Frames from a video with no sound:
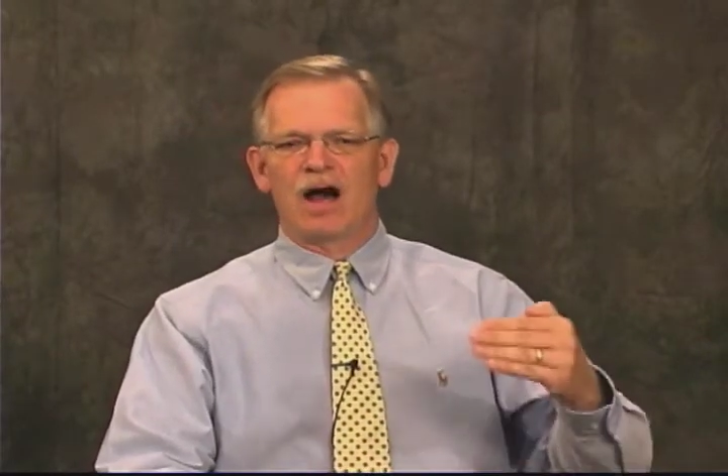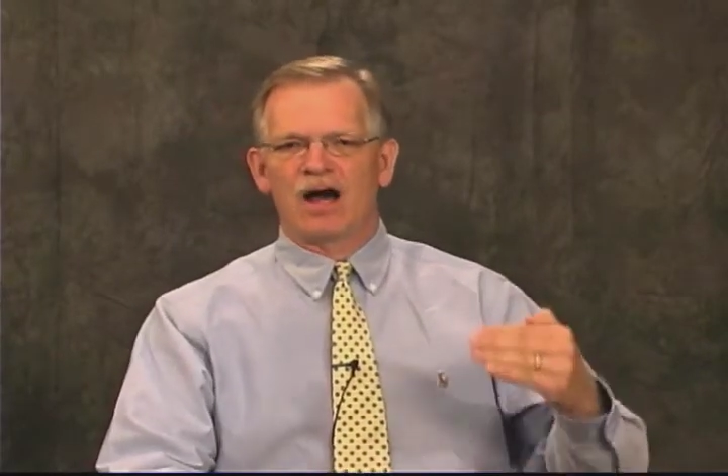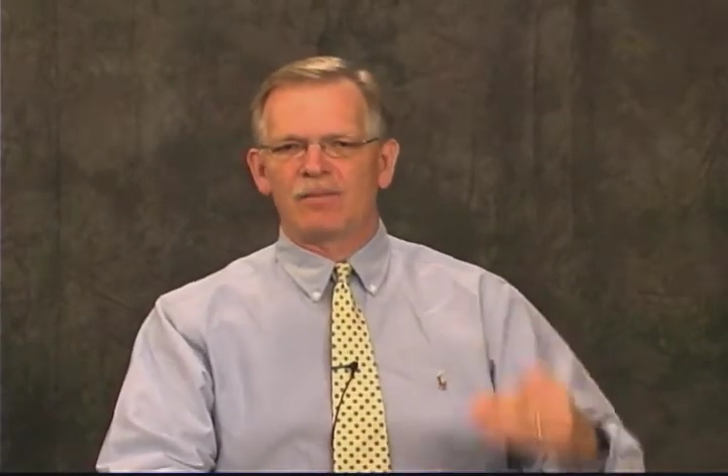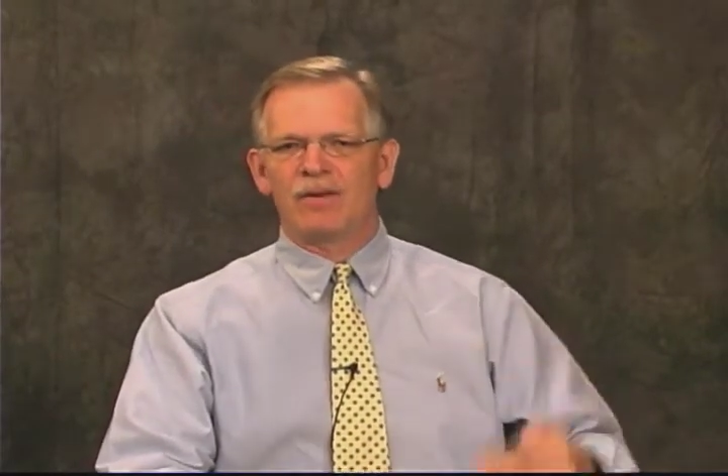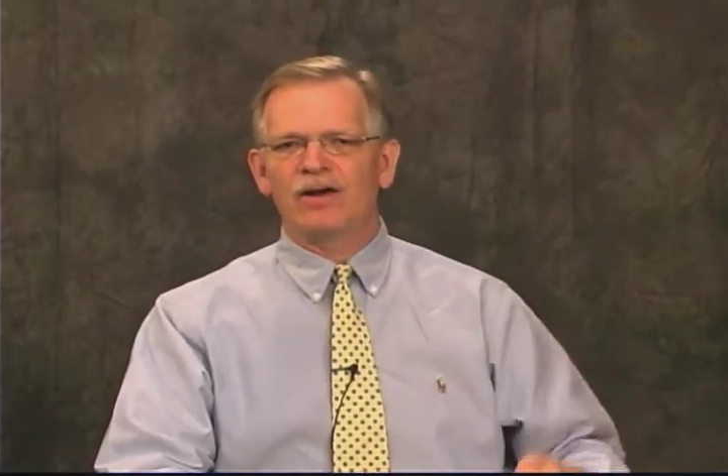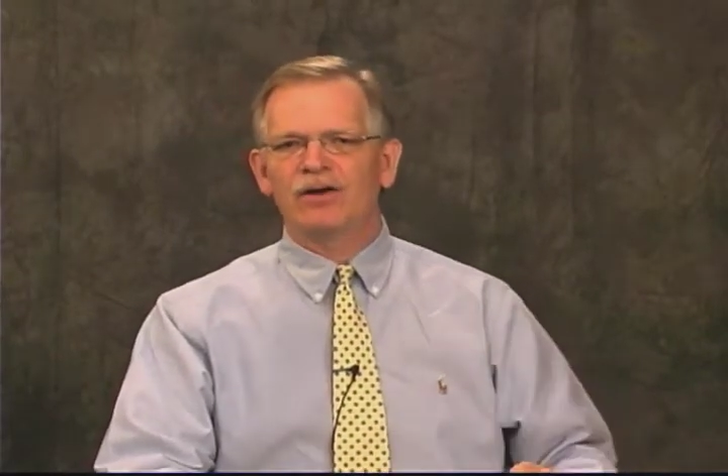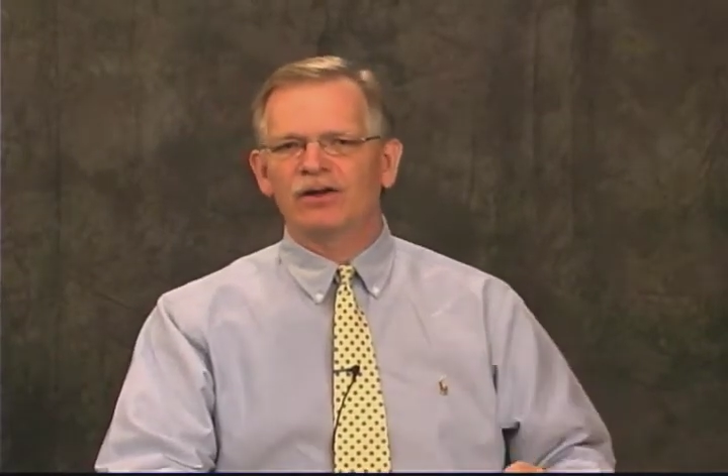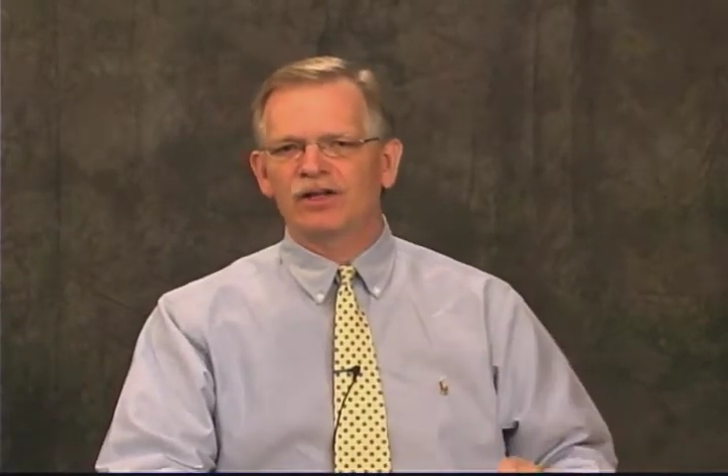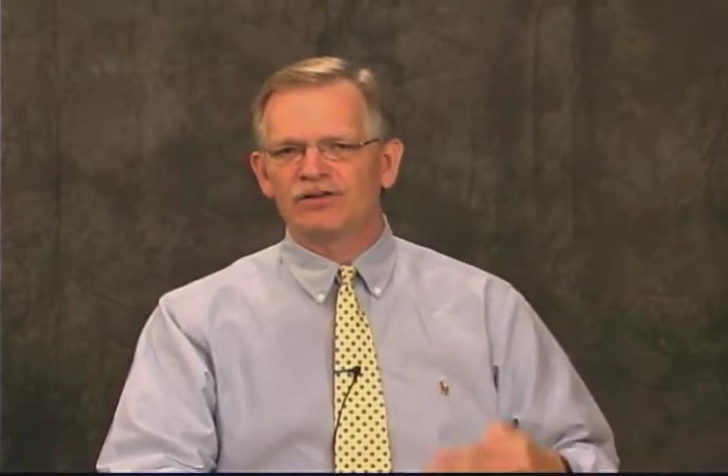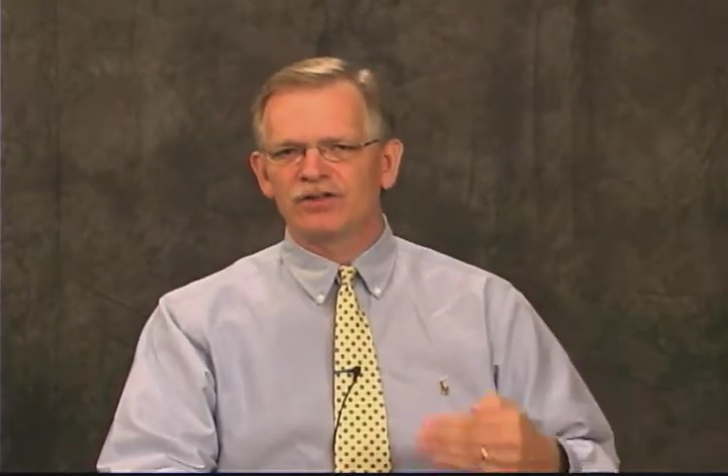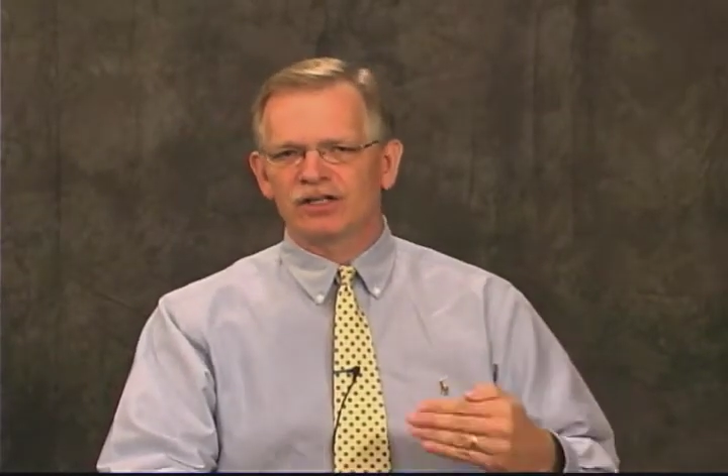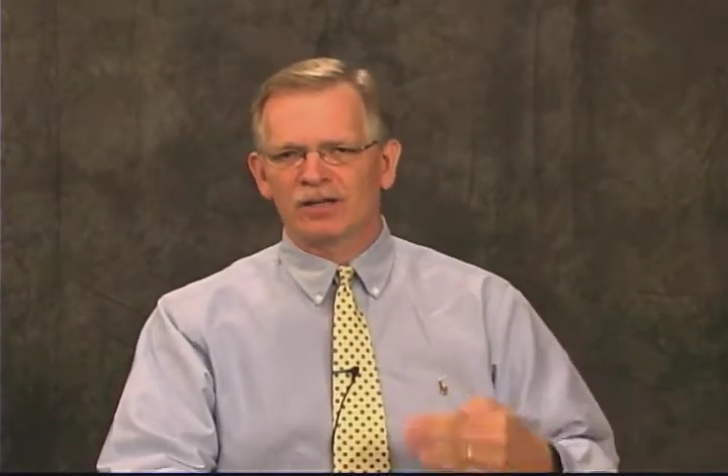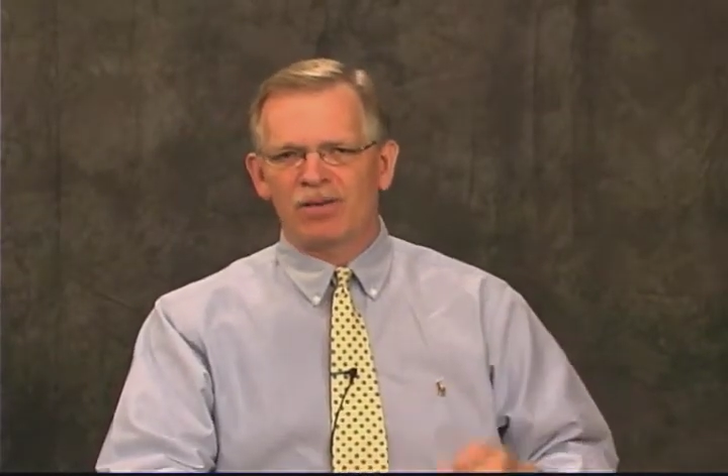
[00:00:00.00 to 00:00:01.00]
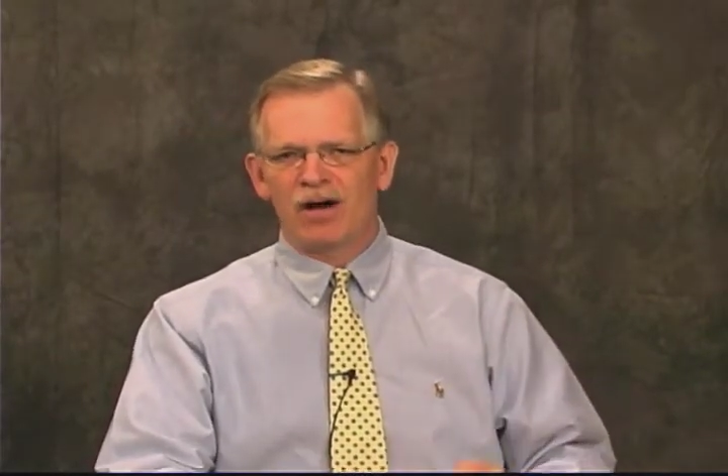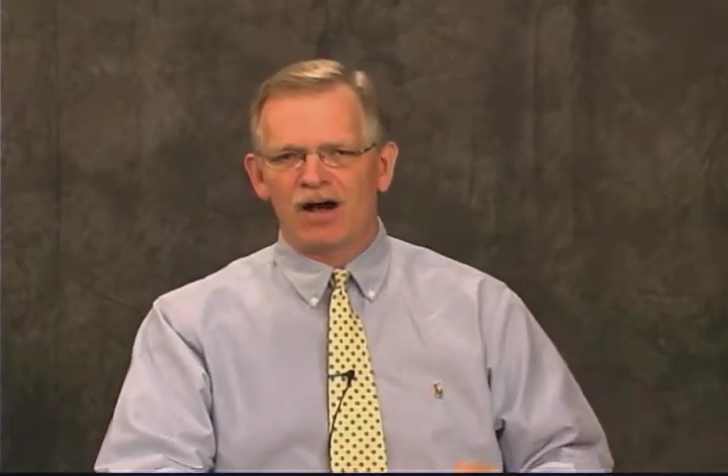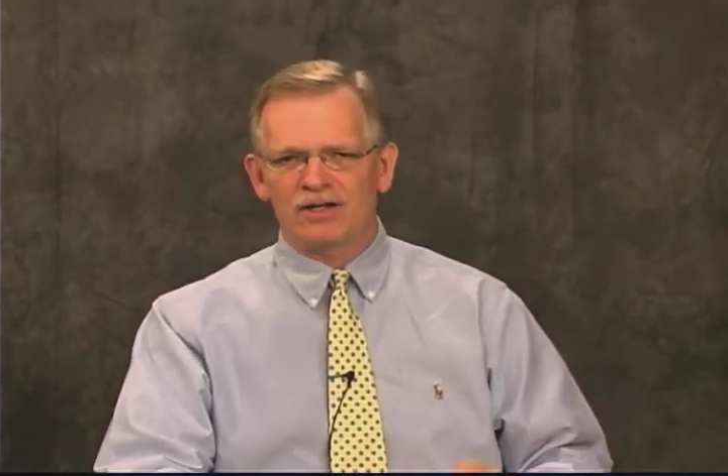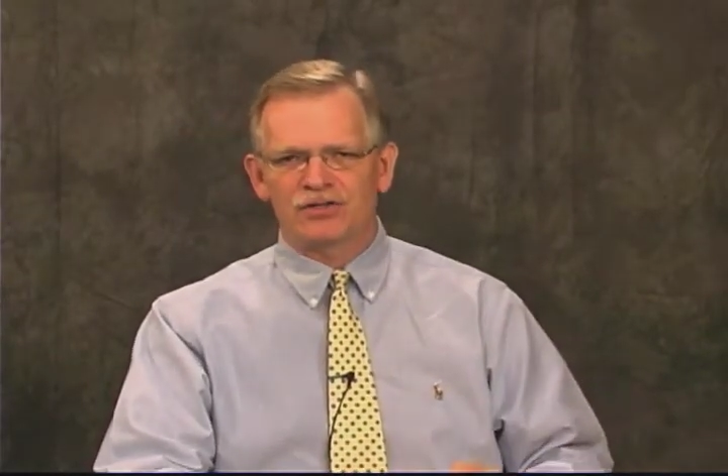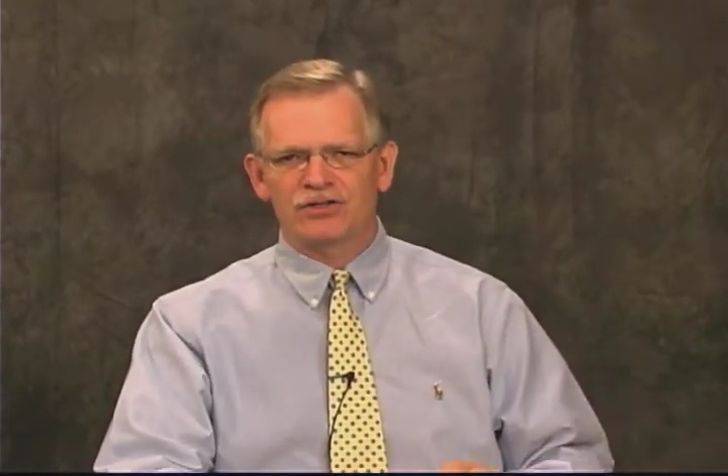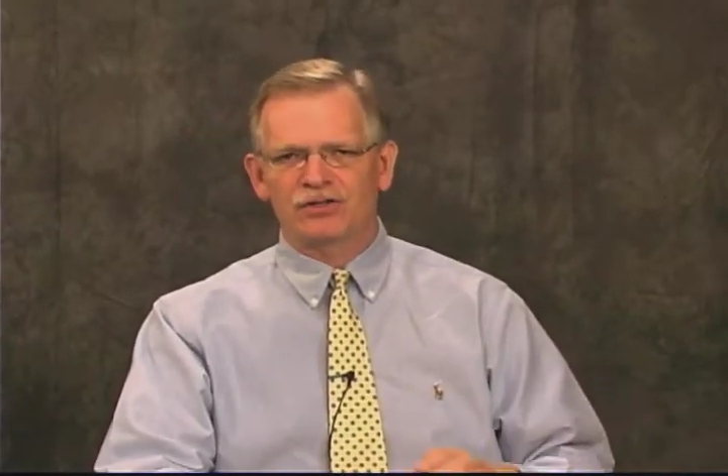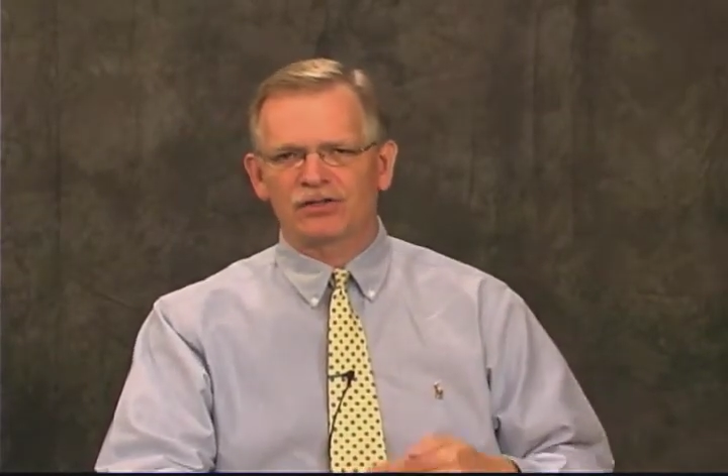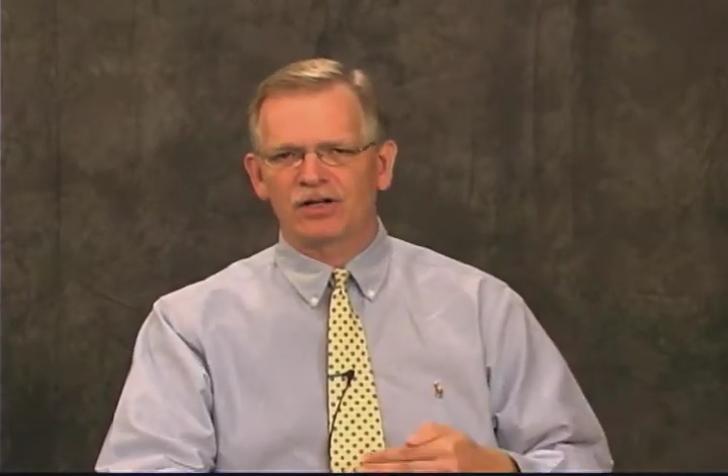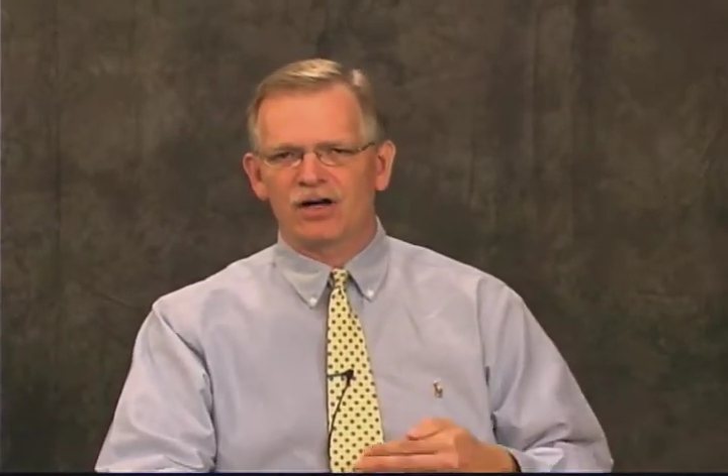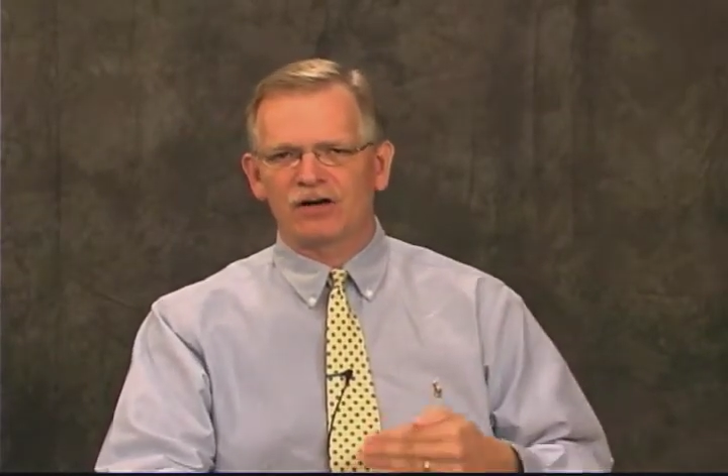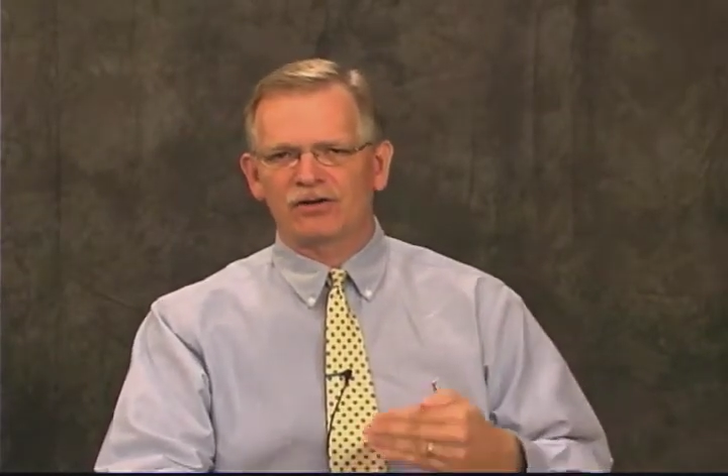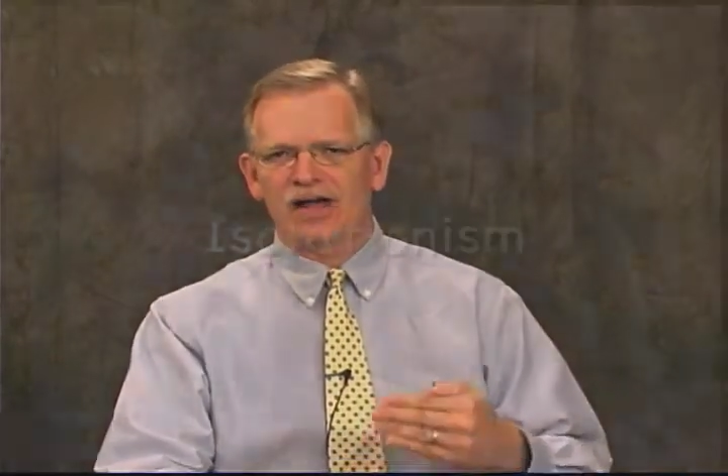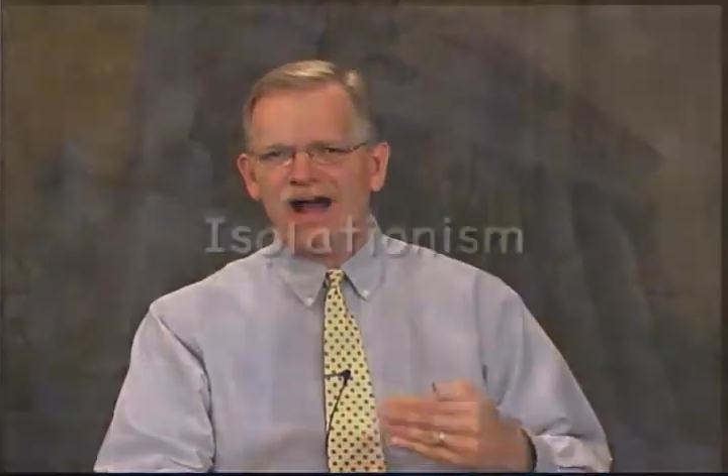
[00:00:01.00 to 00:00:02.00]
America took a posture called